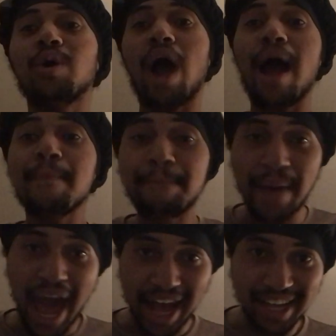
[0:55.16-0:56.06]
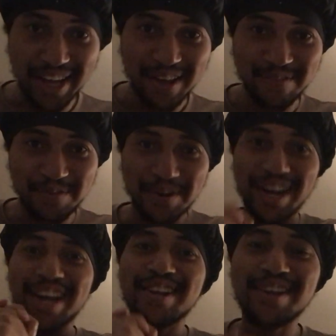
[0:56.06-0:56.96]
I'm back for
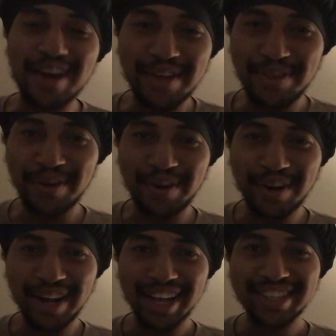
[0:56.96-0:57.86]
another